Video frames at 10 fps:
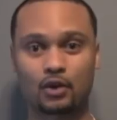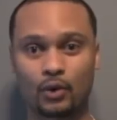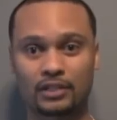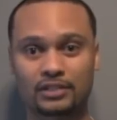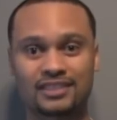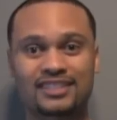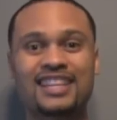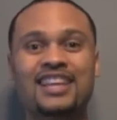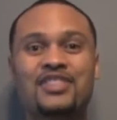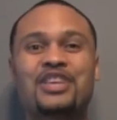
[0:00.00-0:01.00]
questions.
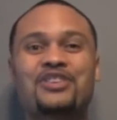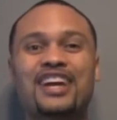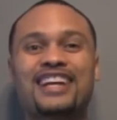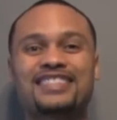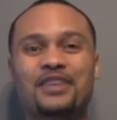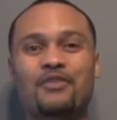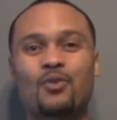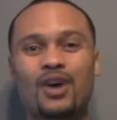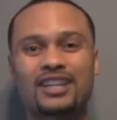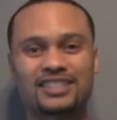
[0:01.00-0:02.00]
Thank you guys again for
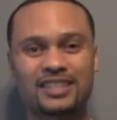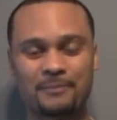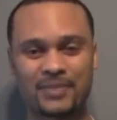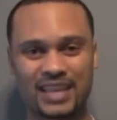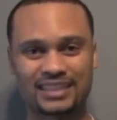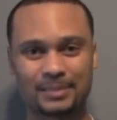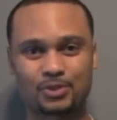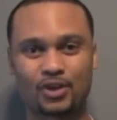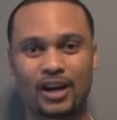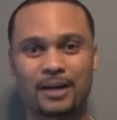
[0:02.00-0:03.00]
watching, and
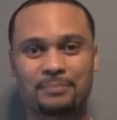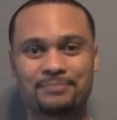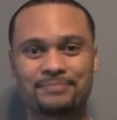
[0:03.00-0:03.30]
subscribe.